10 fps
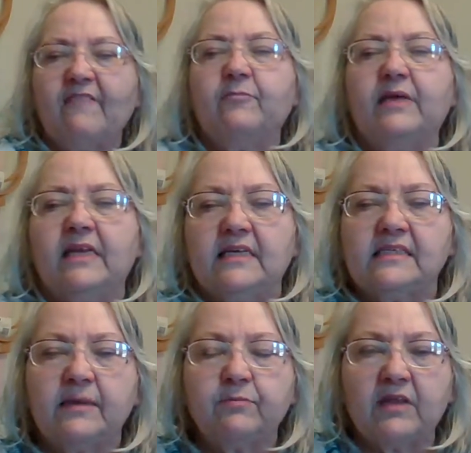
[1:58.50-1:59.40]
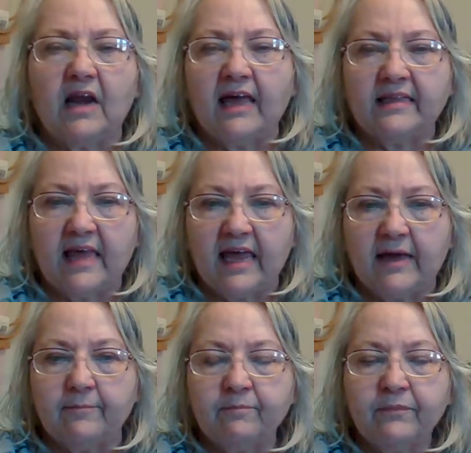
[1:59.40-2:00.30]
minutes, something like that.